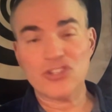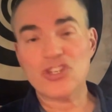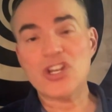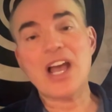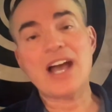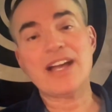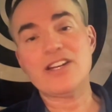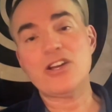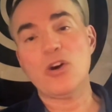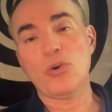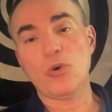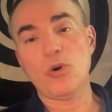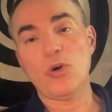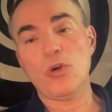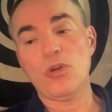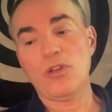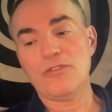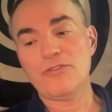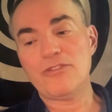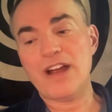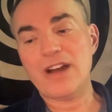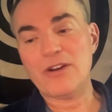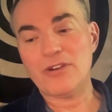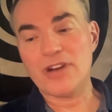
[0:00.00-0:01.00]
I know
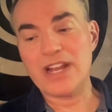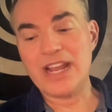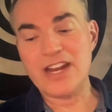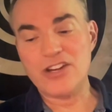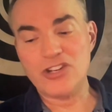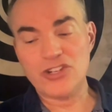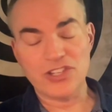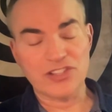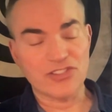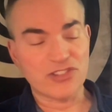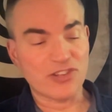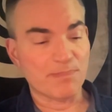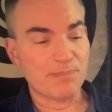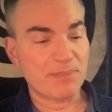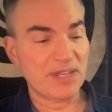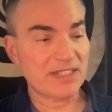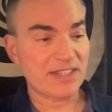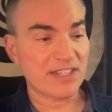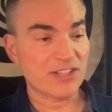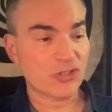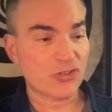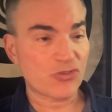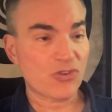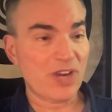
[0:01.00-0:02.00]
all variations of
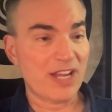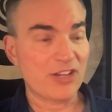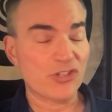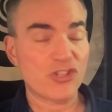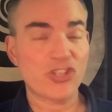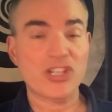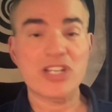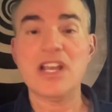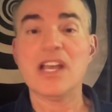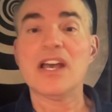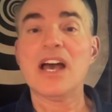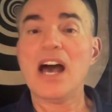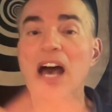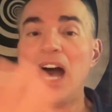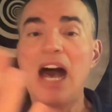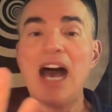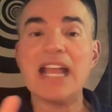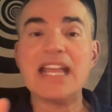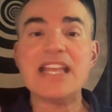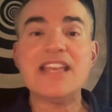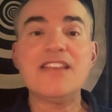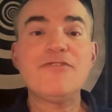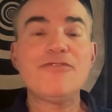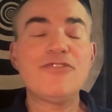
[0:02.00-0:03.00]
business strategy.
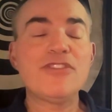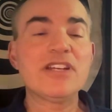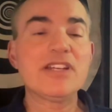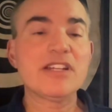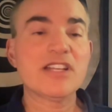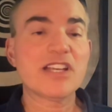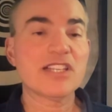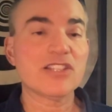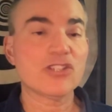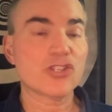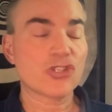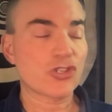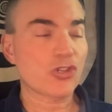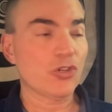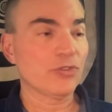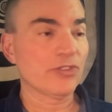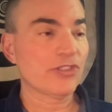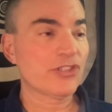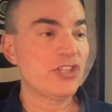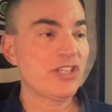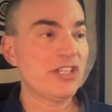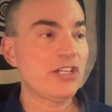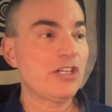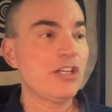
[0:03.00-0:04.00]
I even
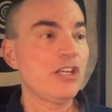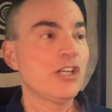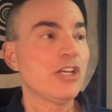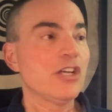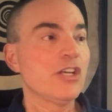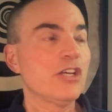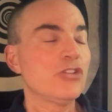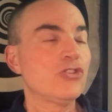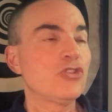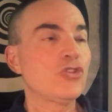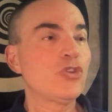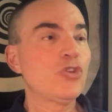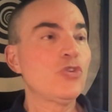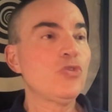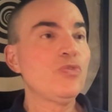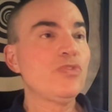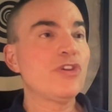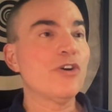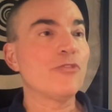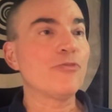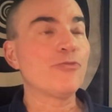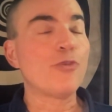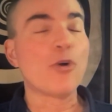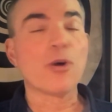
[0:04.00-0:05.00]
consulted to
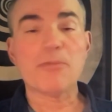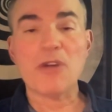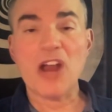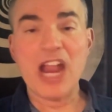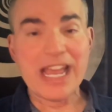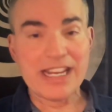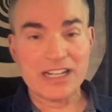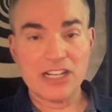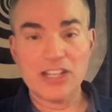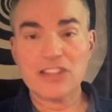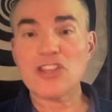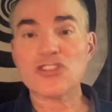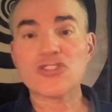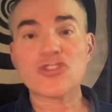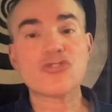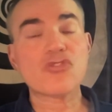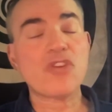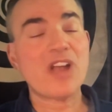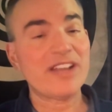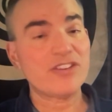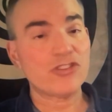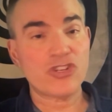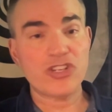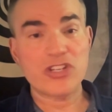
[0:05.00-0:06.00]
the former head of the
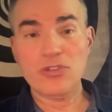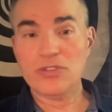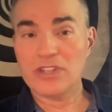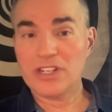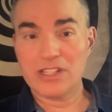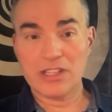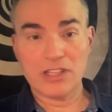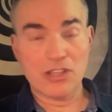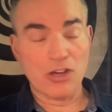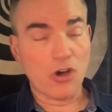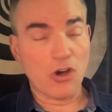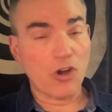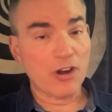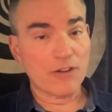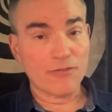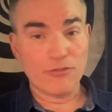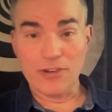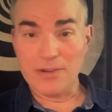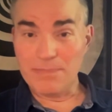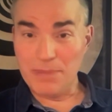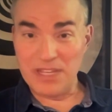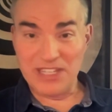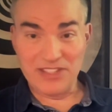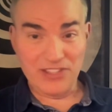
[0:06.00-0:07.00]
strategy unit of the
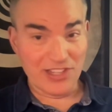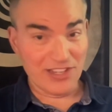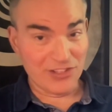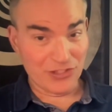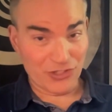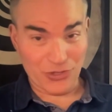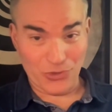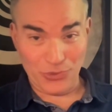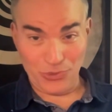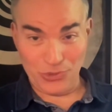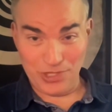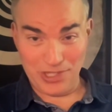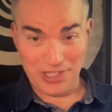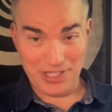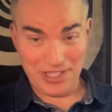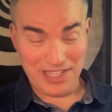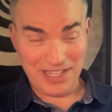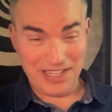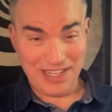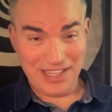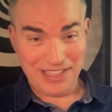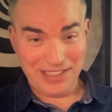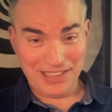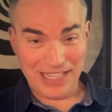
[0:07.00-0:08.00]
Harvard Business School.
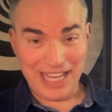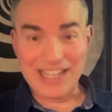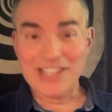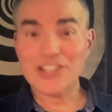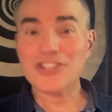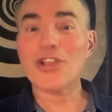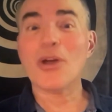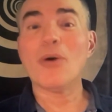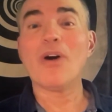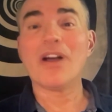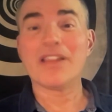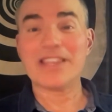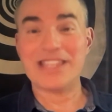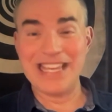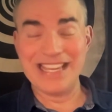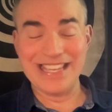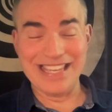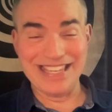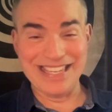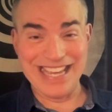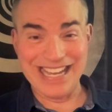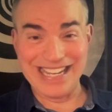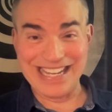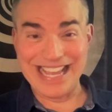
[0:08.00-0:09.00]
Like, so
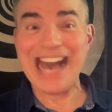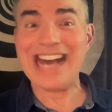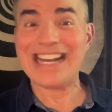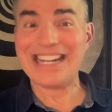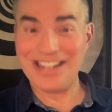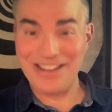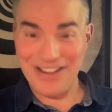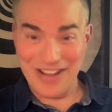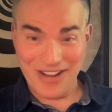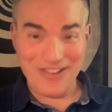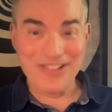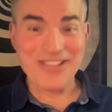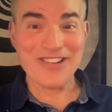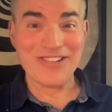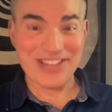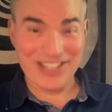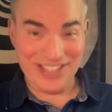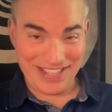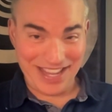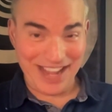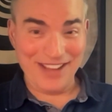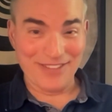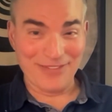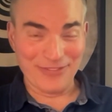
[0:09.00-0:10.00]
you got to know your
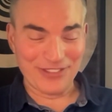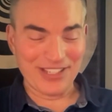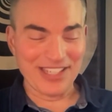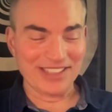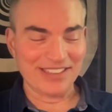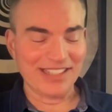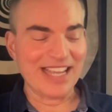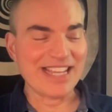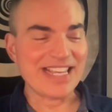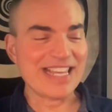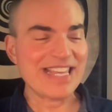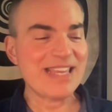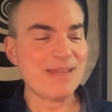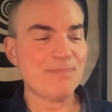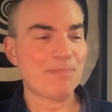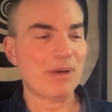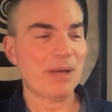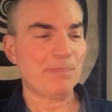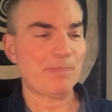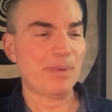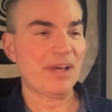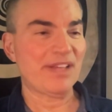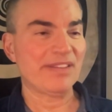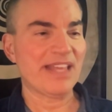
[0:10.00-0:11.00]
stuff to like keep
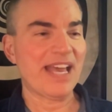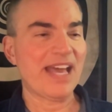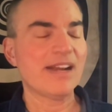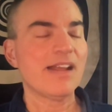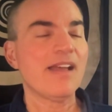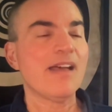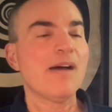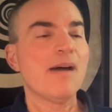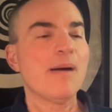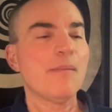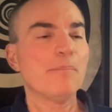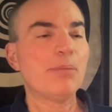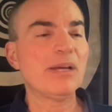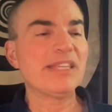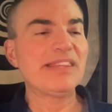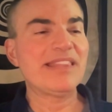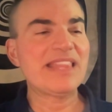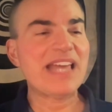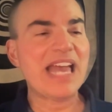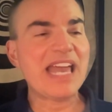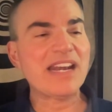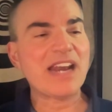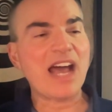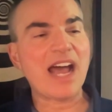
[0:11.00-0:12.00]
up on that. But
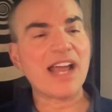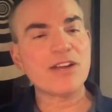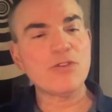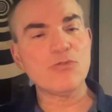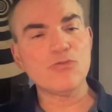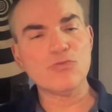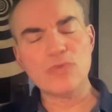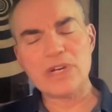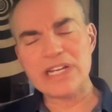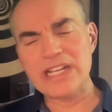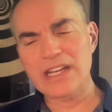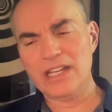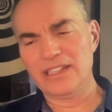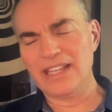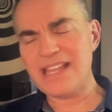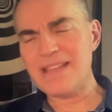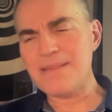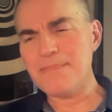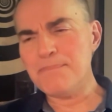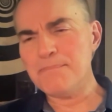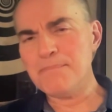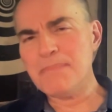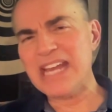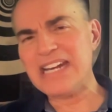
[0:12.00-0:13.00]
then I
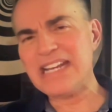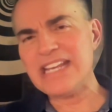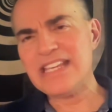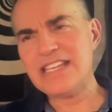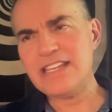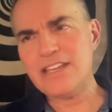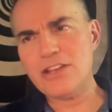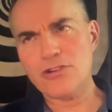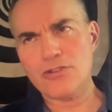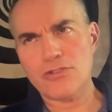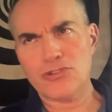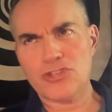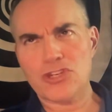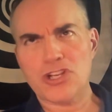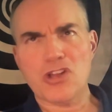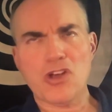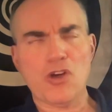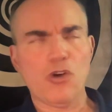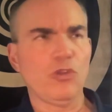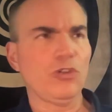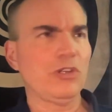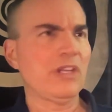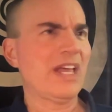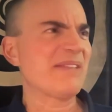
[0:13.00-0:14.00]
really, many years
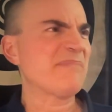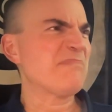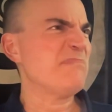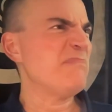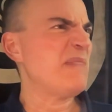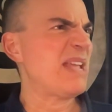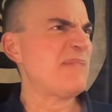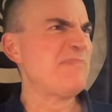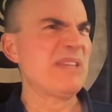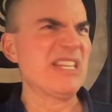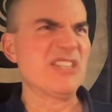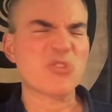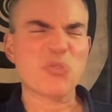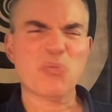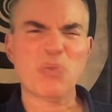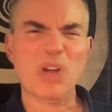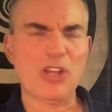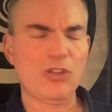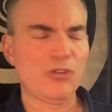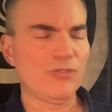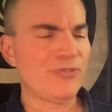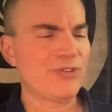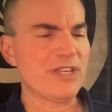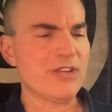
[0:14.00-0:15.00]
ago, like maybe
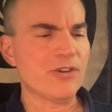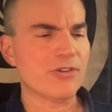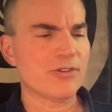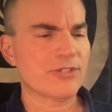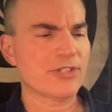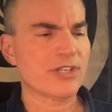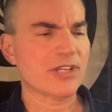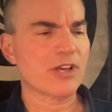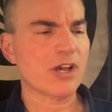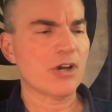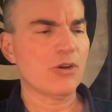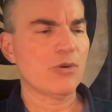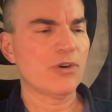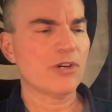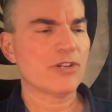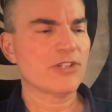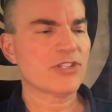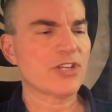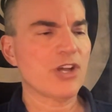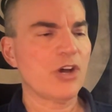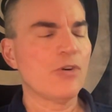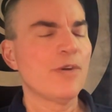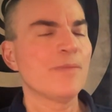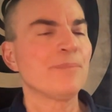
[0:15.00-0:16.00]
12 years ago or
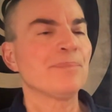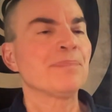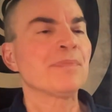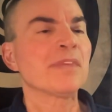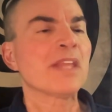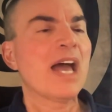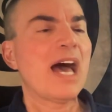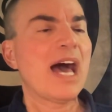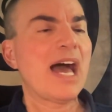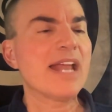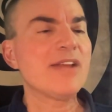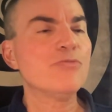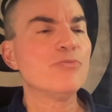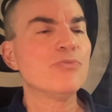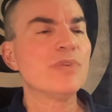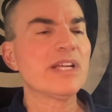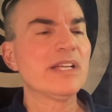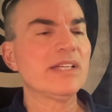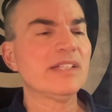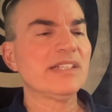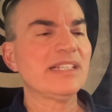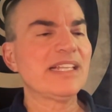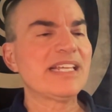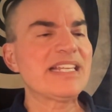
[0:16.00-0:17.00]
so, I
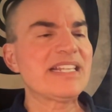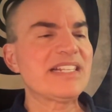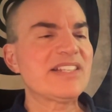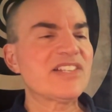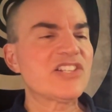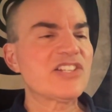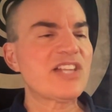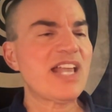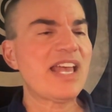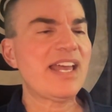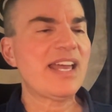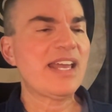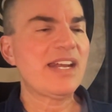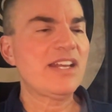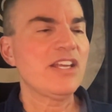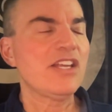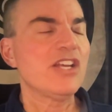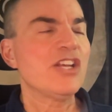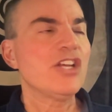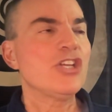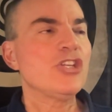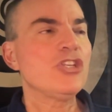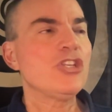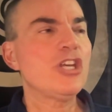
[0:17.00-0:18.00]
really said,
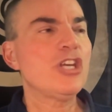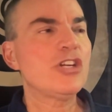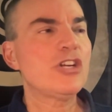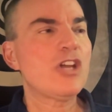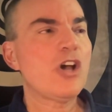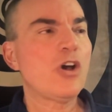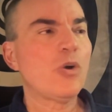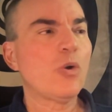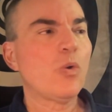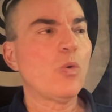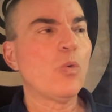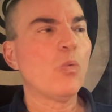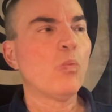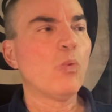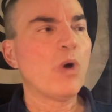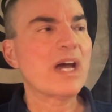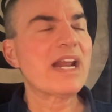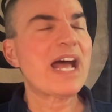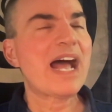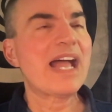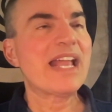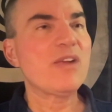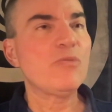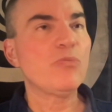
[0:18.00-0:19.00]

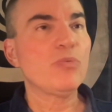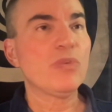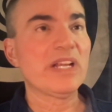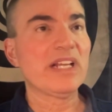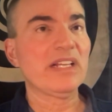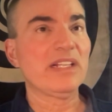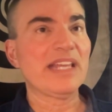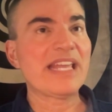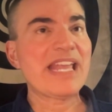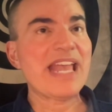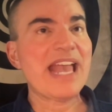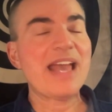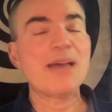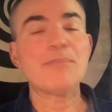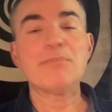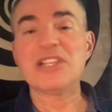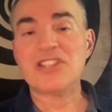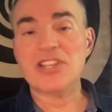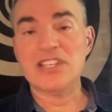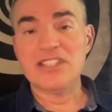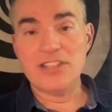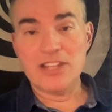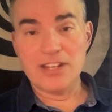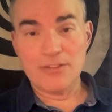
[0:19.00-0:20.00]
what I really am
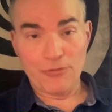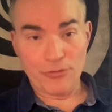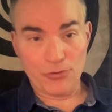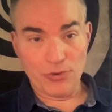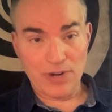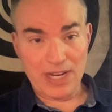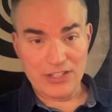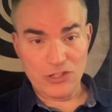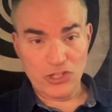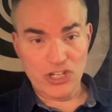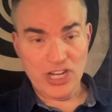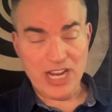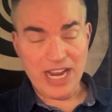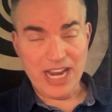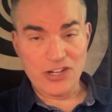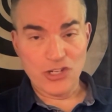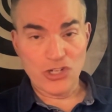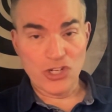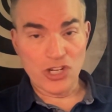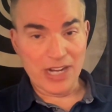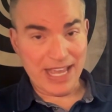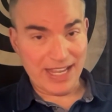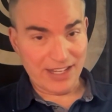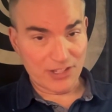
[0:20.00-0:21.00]
is a
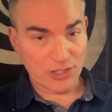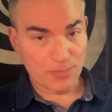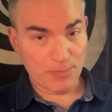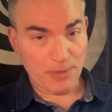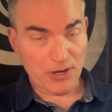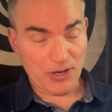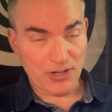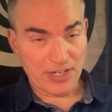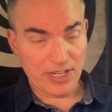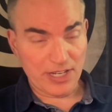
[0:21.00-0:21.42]
differentiation expert.